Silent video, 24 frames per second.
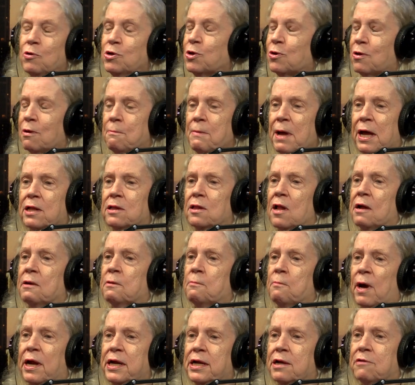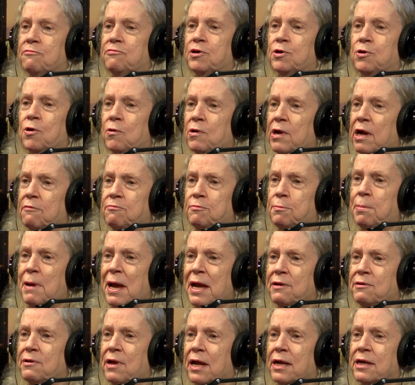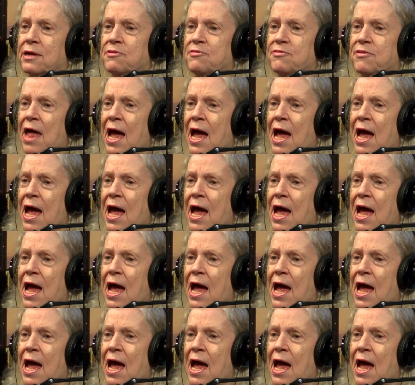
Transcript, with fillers: know, you can make a lot of money if you don't have to pay any